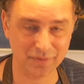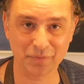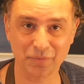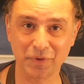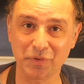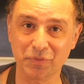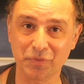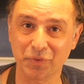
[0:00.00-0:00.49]

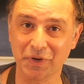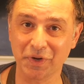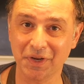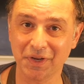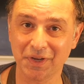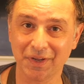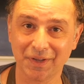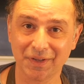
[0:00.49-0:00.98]
feel
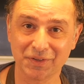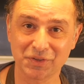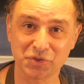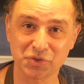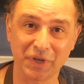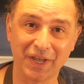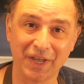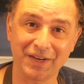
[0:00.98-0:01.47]
free
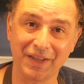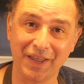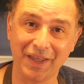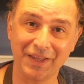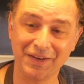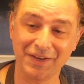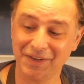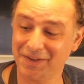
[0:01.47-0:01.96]
to get
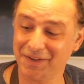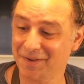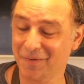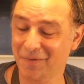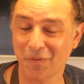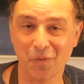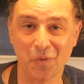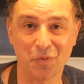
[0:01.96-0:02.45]
any
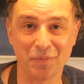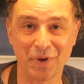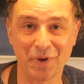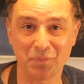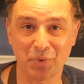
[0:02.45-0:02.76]
of my